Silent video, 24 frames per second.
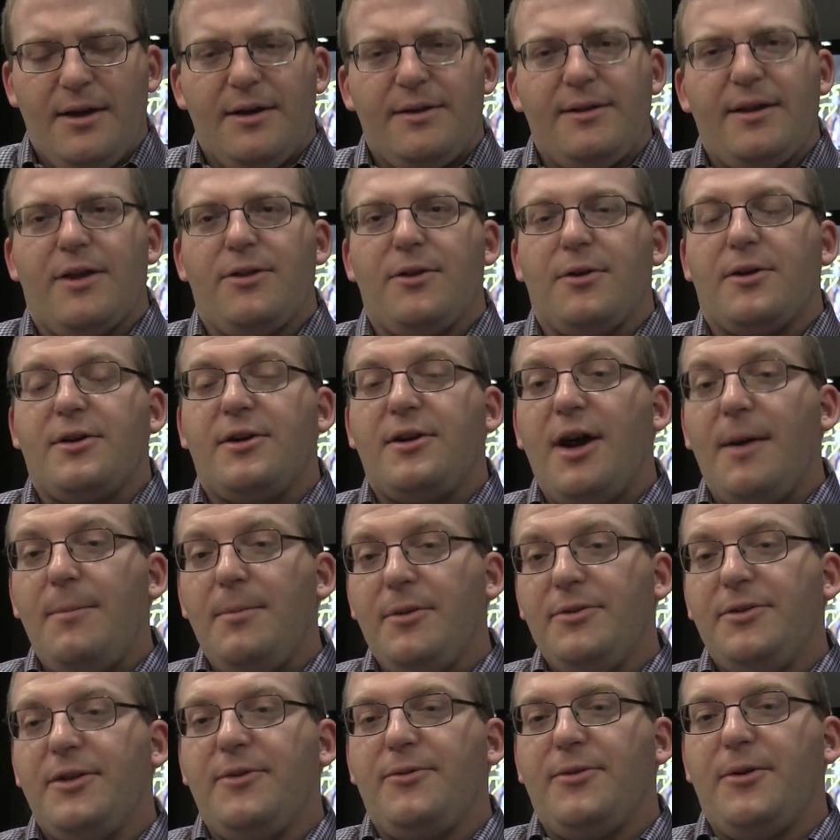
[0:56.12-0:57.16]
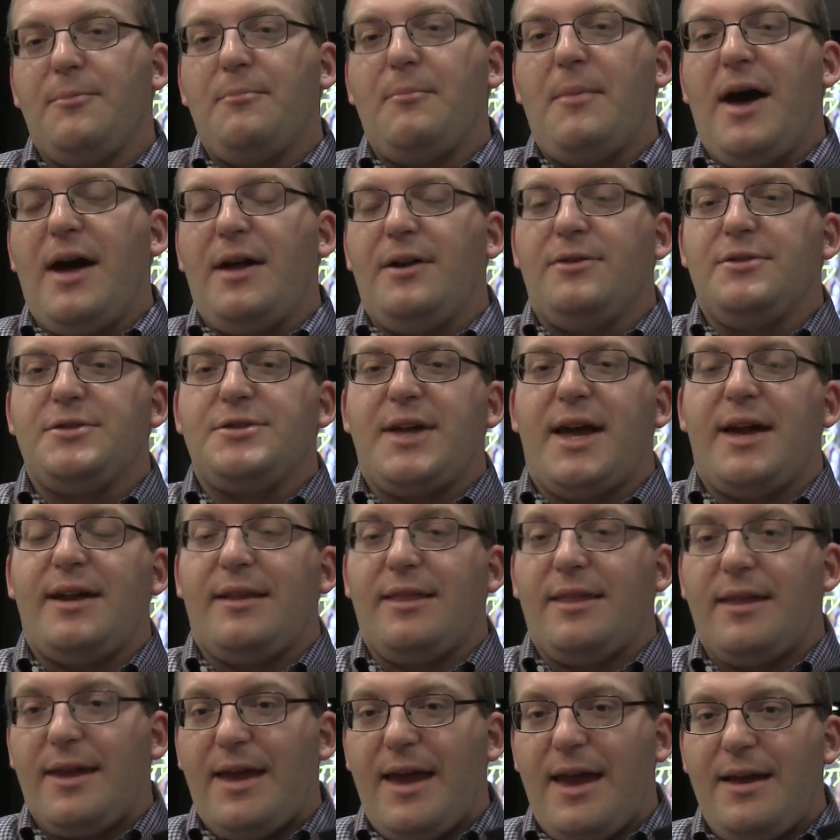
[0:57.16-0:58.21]
Now, there are a couple different models out
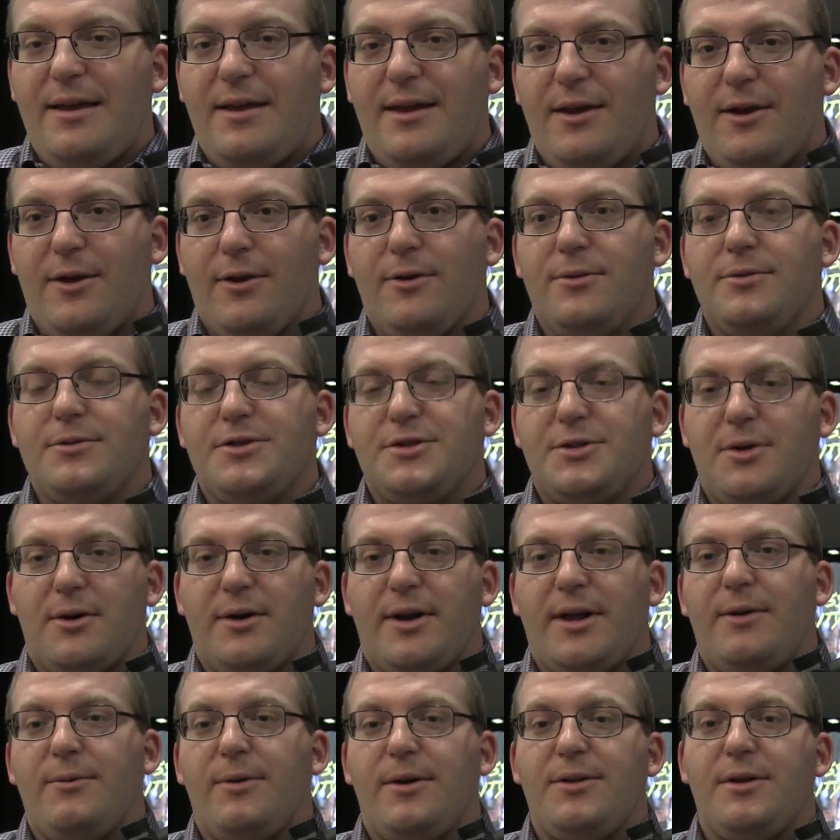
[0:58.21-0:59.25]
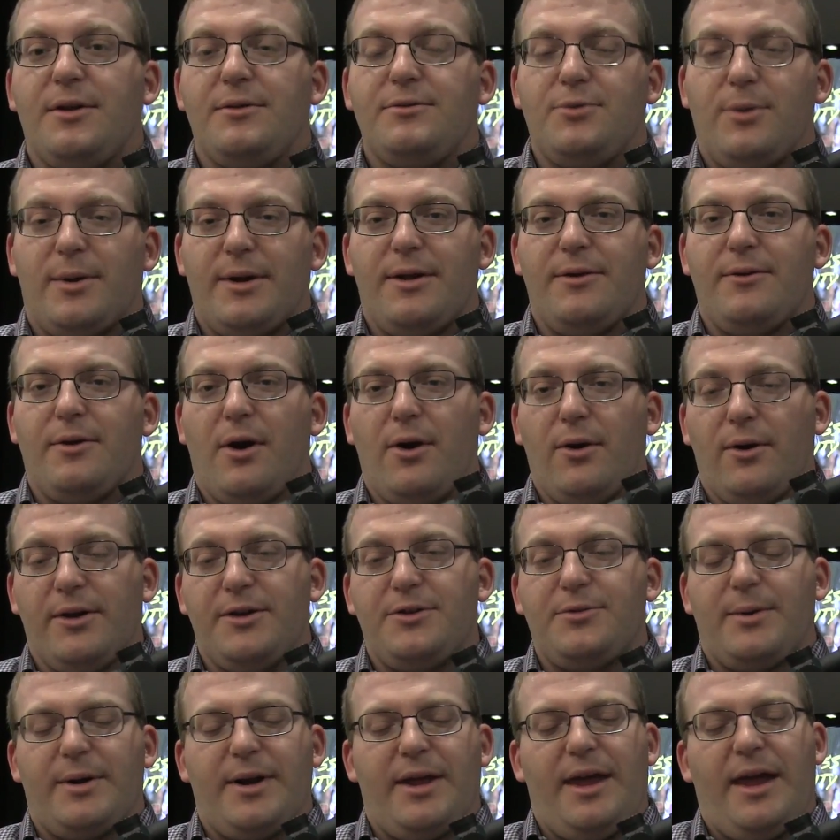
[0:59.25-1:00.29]
of the gate here, starting with 20, early
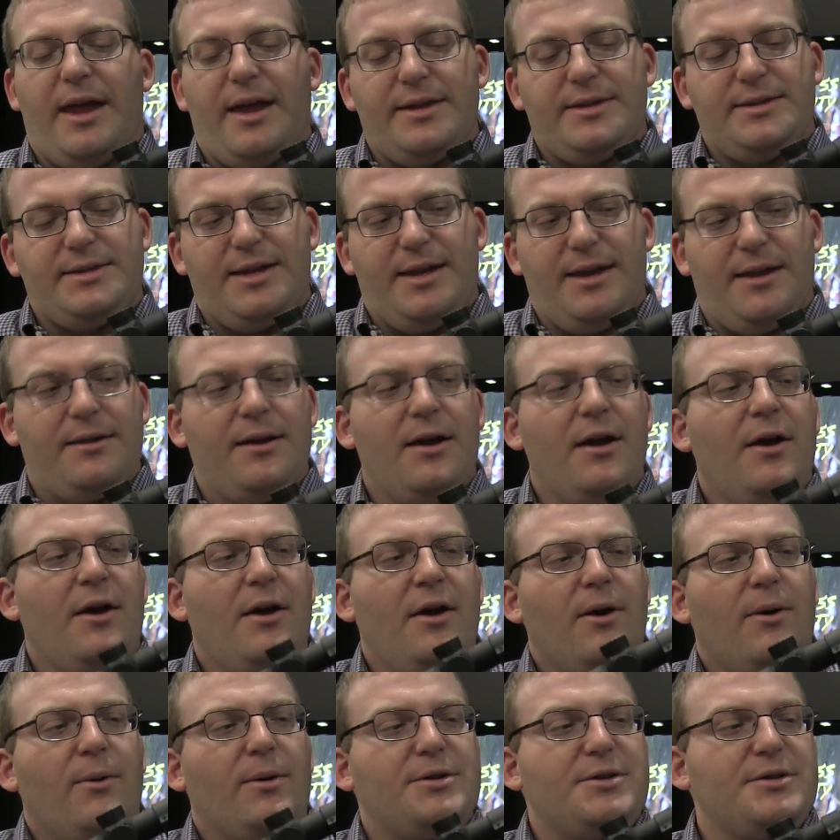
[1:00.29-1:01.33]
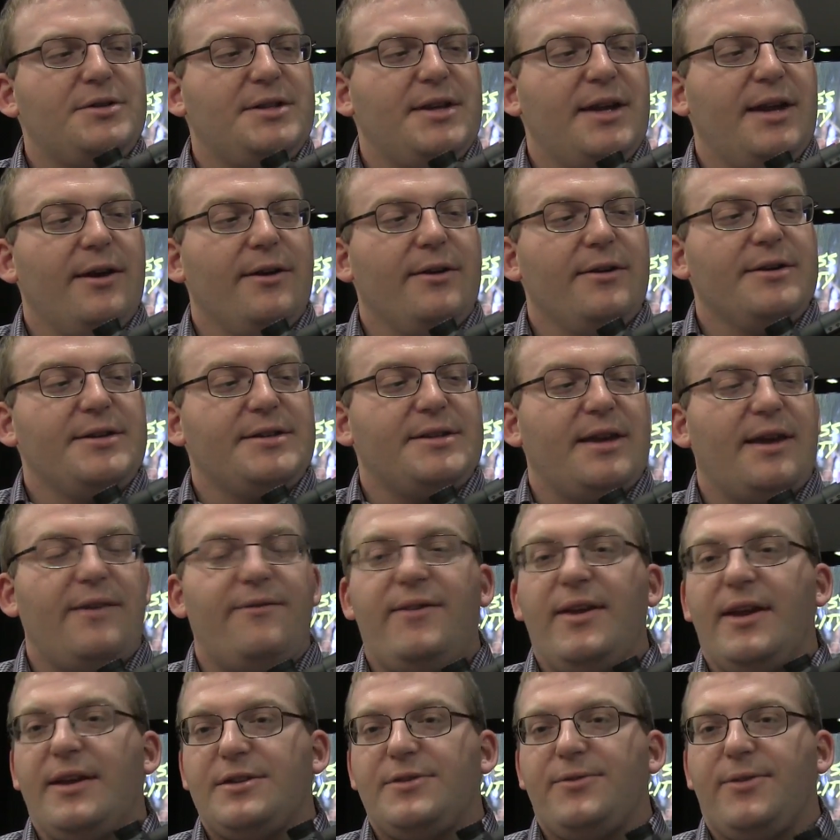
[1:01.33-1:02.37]
2018. What you see here is the
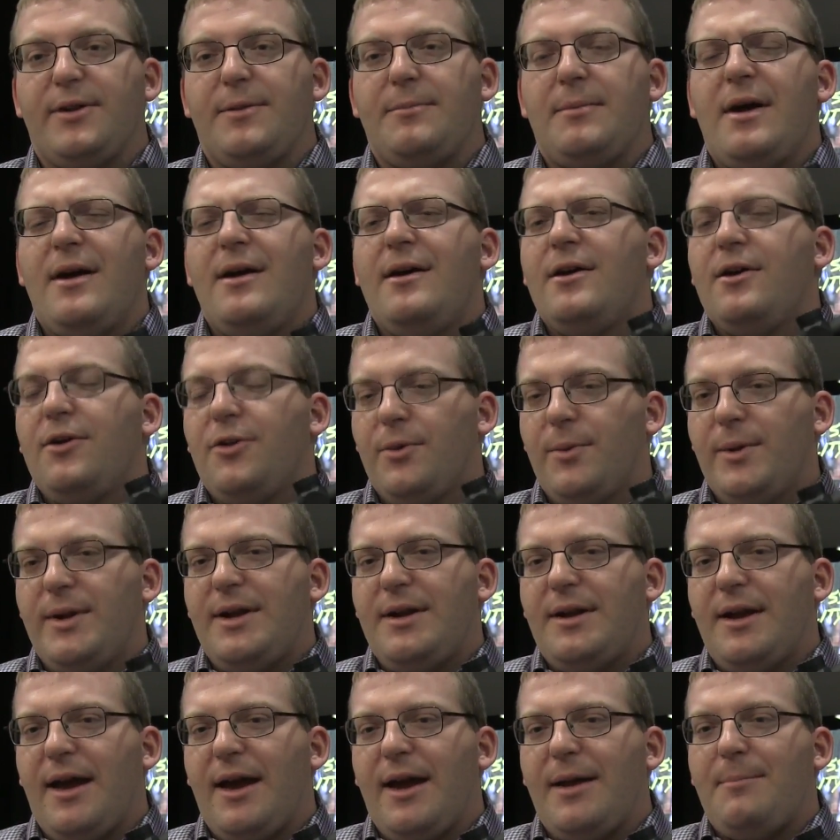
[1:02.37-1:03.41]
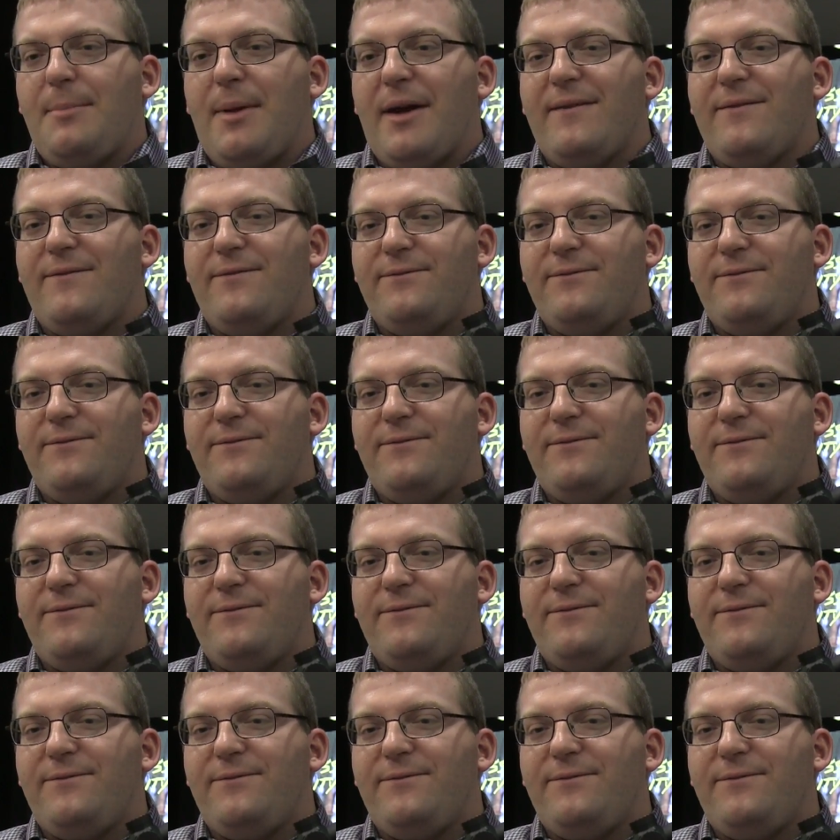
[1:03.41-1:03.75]
VX Freedom 3 to 9 by